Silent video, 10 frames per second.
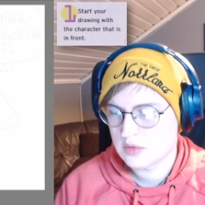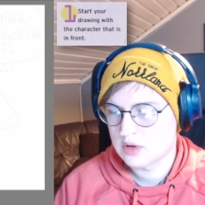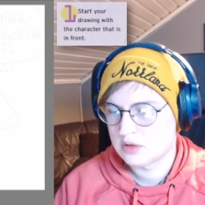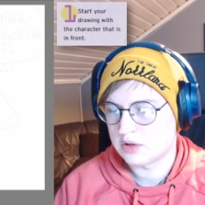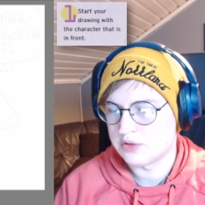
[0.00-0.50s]

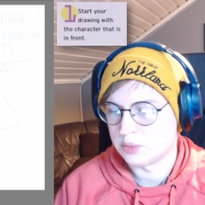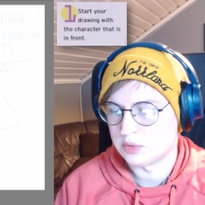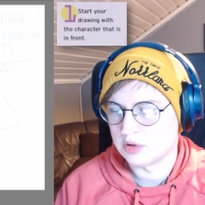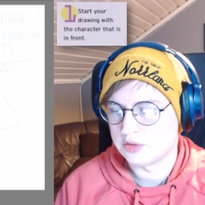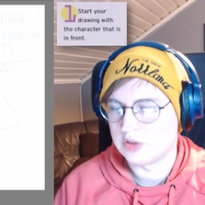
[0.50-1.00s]
Okay, so we're
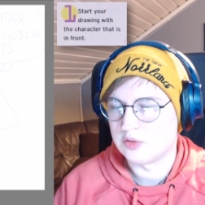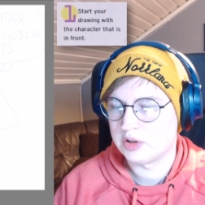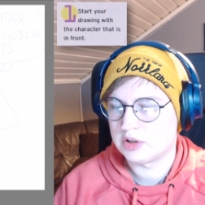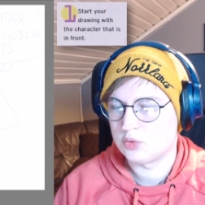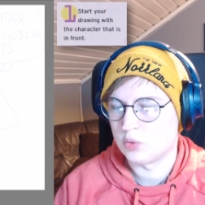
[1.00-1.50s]
already running
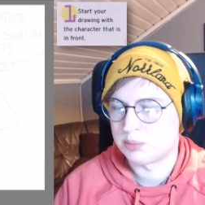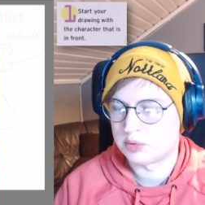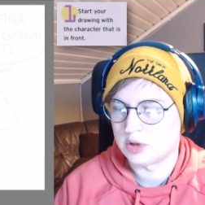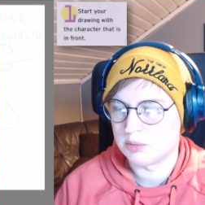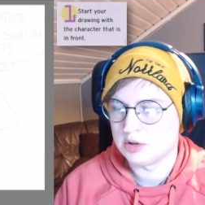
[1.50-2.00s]
into a
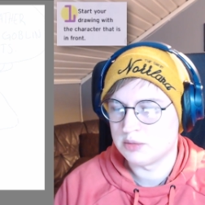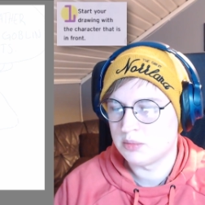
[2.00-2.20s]
problem.